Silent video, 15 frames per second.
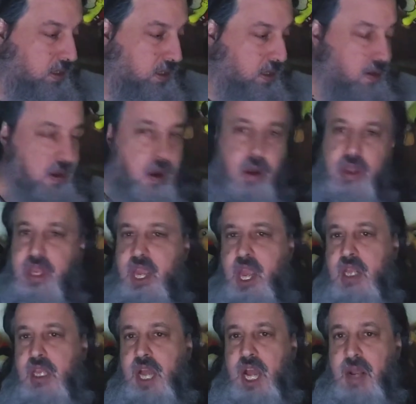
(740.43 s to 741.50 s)
Oh, you
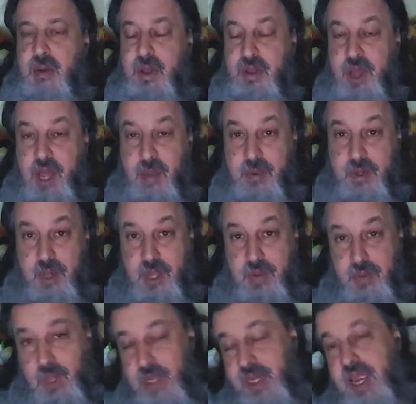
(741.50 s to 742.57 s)
can't talk about the
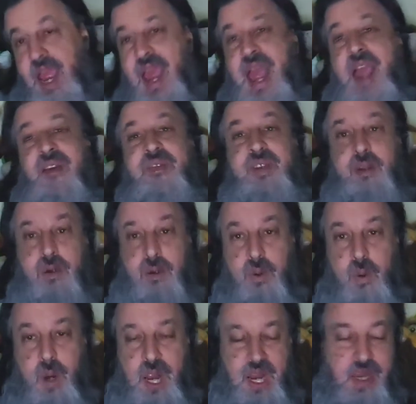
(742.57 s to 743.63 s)
Holocaust. Well, you have to.
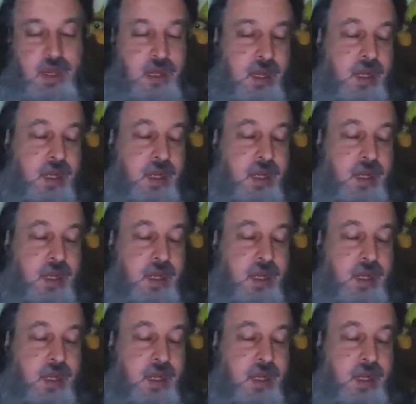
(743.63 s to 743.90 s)
Why?